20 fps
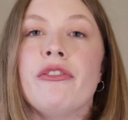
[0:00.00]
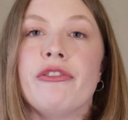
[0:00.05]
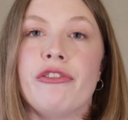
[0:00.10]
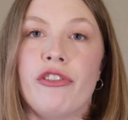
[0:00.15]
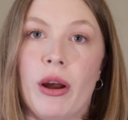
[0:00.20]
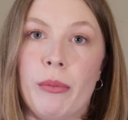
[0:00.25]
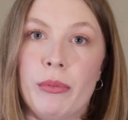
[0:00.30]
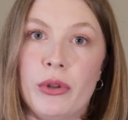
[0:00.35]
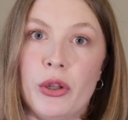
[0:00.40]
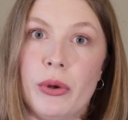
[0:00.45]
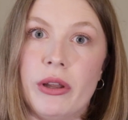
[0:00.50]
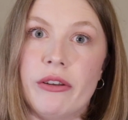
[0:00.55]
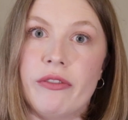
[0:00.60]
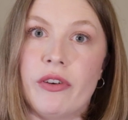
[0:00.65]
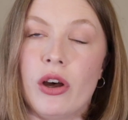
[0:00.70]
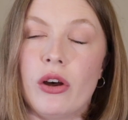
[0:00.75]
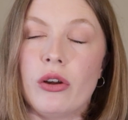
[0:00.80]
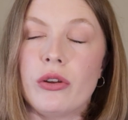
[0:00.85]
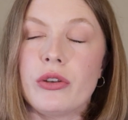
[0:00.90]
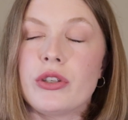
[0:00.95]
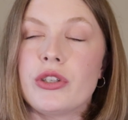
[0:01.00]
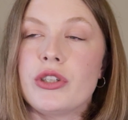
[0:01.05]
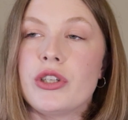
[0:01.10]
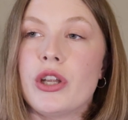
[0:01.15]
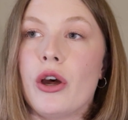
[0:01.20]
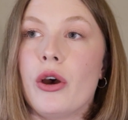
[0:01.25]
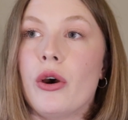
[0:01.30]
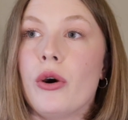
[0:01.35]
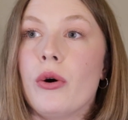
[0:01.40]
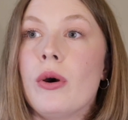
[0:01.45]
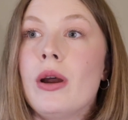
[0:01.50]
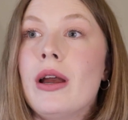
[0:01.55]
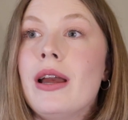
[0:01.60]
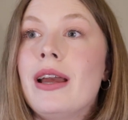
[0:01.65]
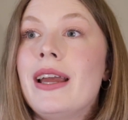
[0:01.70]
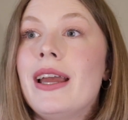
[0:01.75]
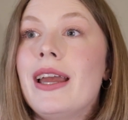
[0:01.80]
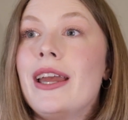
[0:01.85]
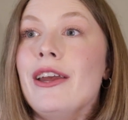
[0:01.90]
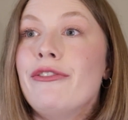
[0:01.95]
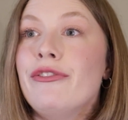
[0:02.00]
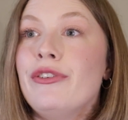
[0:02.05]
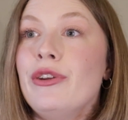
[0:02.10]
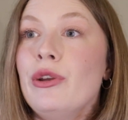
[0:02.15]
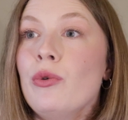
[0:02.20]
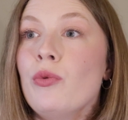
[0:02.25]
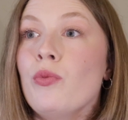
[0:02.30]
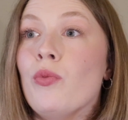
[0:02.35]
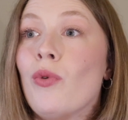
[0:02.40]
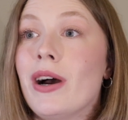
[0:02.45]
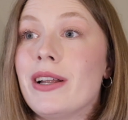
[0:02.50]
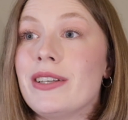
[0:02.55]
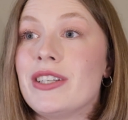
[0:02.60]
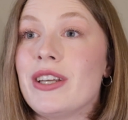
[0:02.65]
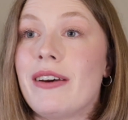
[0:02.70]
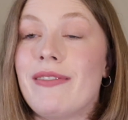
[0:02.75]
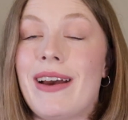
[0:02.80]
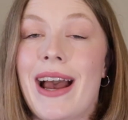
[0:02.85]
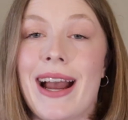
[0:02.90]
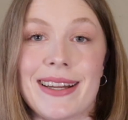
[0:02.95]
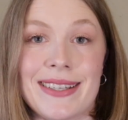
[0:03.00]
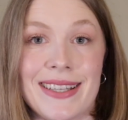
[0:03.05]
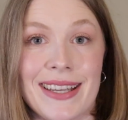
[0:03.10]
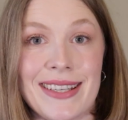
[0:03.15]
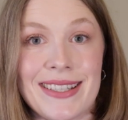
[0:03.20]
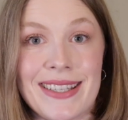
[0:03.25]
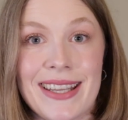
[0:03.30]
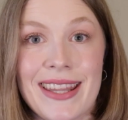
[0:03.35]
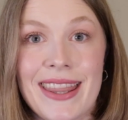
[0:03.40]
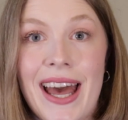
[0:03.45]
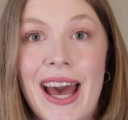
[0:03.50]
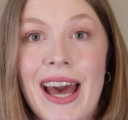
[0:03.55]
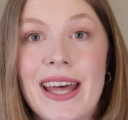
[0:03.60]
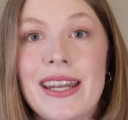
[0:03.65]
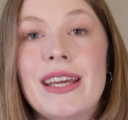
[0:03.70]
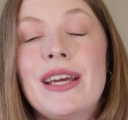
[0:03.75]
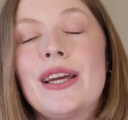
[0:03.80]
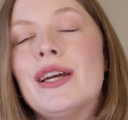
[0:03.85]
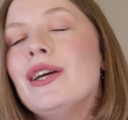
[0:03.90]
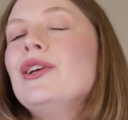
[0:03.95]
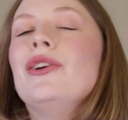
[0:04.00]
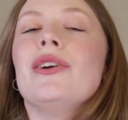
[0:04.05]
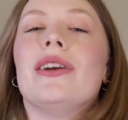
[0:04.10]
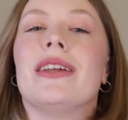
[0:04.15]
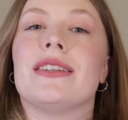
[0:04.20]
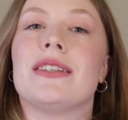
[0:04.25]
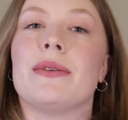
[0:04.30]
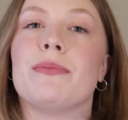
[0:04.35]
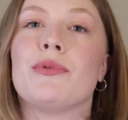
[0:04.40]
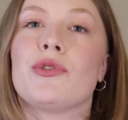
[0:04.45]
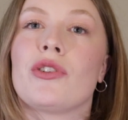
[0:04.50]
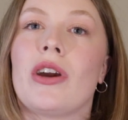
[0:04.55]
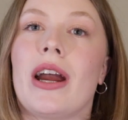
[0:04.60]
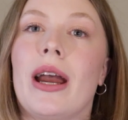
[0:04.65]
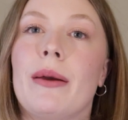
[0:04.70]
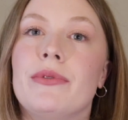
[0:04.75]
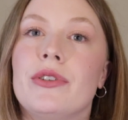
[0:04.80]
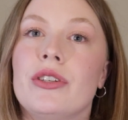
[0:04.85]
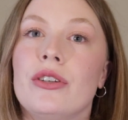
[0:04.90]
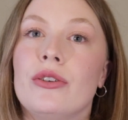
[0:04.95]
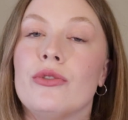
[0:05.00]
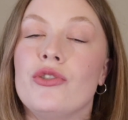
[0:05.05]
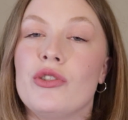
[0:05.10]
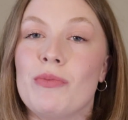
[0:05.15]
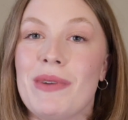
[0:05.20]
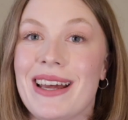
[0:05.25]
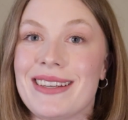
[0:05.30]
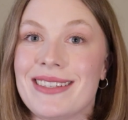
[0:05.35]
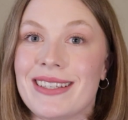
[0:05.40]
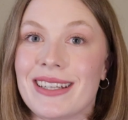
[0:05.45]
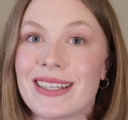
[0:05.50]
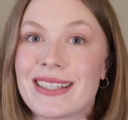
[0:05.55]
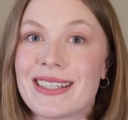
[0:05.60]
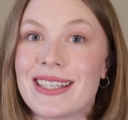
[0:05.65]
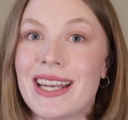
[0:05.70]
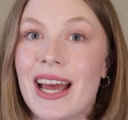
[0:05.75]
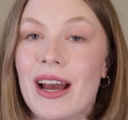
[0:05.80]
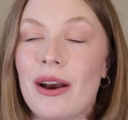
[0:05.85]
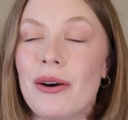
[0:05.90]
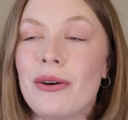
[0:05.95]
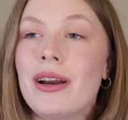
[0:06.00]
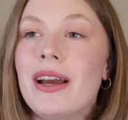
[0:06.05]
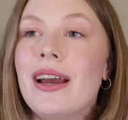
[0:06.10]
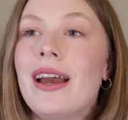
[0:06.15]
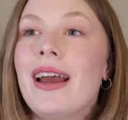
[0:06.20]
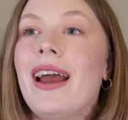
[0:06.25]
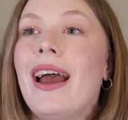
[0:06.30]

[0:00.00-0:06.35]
from Louisville. So if you want to have access to that, you can subscribe to Gymnastics Now,